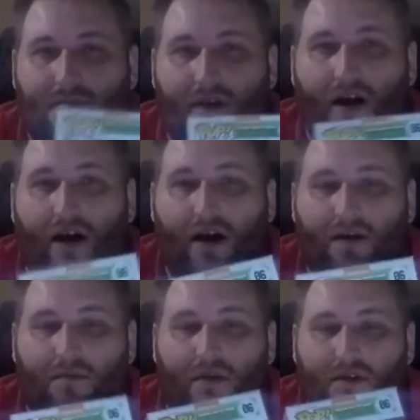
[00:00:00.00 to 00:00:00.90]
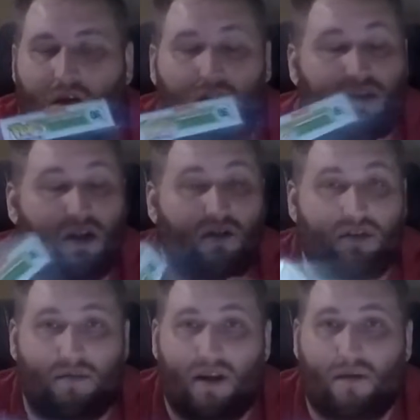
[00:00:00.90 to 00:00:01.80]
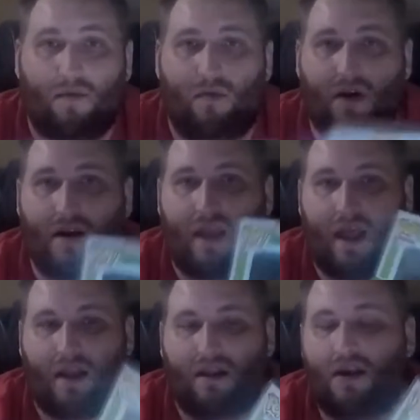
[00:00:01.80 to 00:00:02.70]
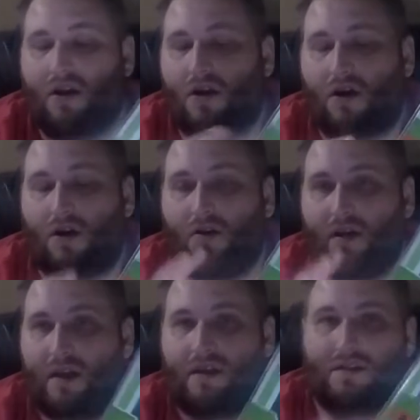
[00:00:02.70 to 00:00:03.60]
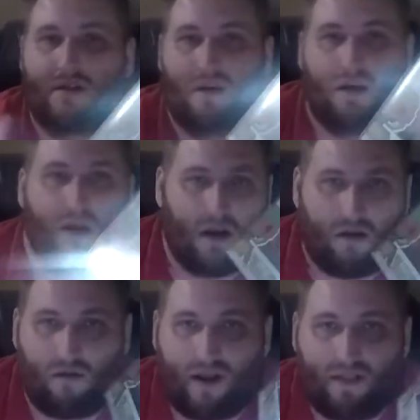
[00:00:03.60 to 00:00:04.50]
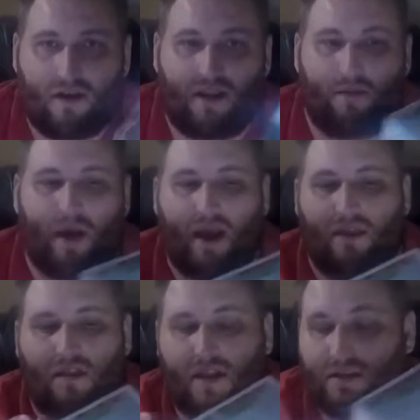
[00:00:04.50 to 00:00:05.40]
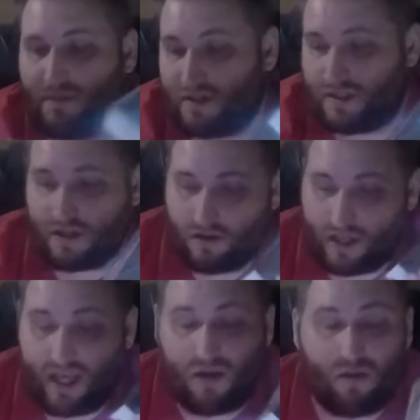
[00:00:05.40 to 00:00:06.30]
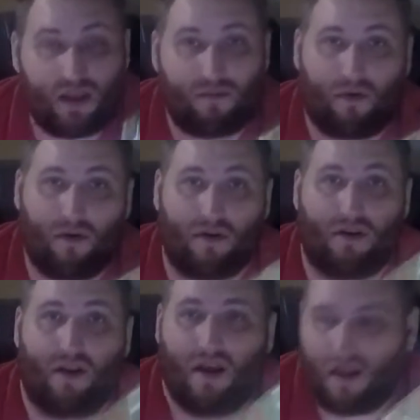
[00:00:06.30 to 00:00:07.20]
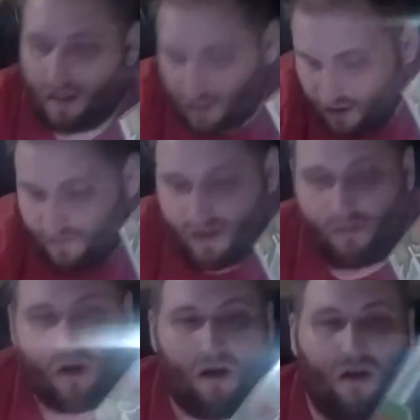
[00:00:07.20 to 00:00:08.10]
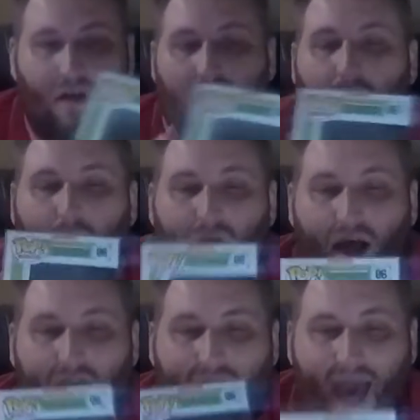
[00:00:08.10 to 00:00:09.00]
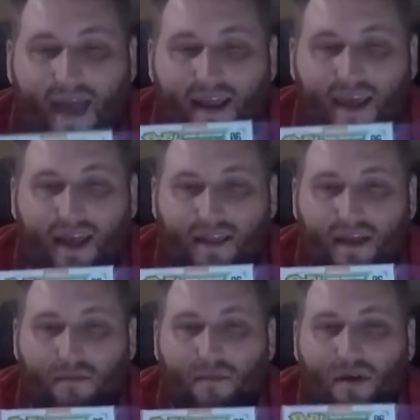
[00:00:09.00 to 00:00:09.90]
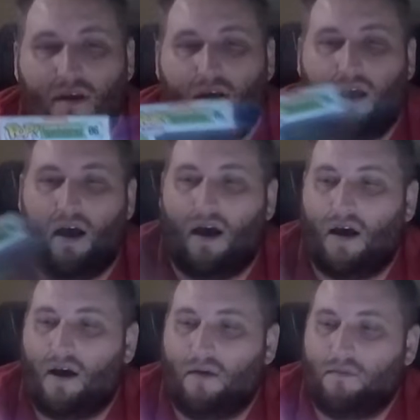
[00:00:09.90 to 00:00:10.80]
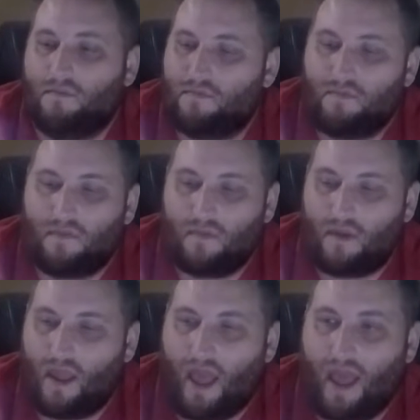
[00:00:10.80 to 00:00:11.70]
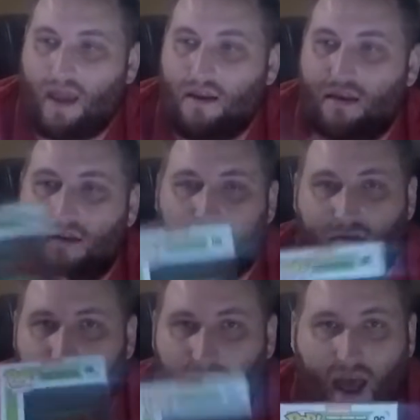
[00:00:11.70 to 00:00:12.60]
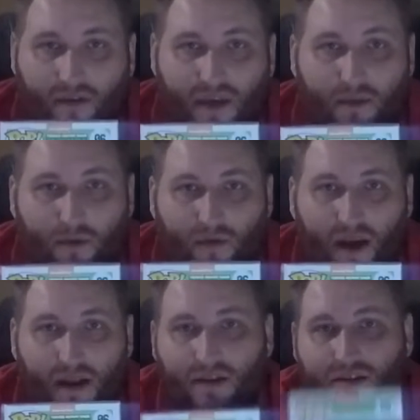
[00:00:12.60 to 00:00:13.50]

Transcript: Donatello is my number 1, and Leonardo is right there at the back of the list, but still equally important. Love them all, but I had to get them, and Half Geek provided.